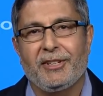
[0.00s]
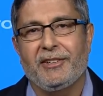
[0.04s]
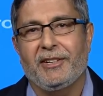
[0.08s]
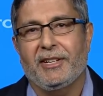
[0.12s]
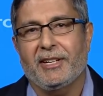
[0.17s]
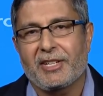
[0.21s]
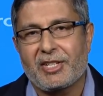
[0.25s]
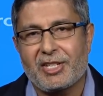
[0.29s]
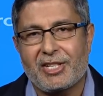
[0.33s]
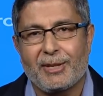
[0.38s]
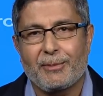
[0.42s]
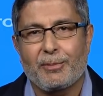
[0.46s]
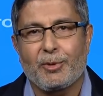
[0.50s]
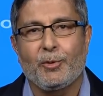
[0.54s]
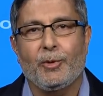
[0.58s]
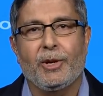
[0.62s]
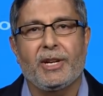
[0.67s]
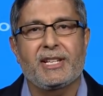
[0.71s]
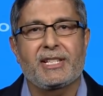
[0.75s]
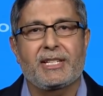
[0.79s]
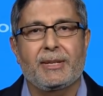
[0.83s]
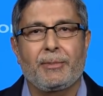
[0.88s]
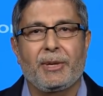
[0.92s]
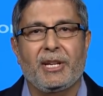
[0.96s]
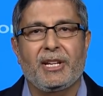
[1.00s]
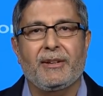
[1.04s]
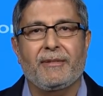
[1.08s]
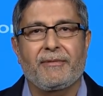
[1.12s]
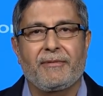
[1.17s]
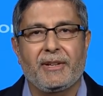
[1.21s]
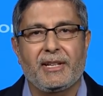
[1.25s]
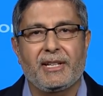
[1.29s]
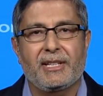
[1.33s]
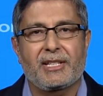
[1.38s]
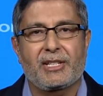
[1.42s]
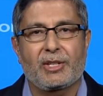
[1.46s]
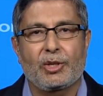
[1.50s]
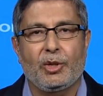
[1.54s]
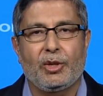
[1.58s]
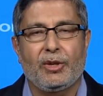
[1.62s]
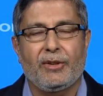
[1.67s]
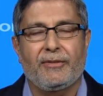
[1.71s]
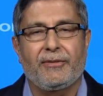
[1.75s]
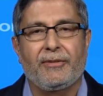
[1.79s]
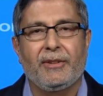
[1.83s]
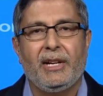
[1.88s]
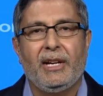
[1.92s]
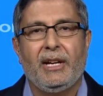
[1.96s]
reduction, provides the benefits
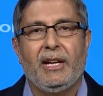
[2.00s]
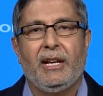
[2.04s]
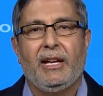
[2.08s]
of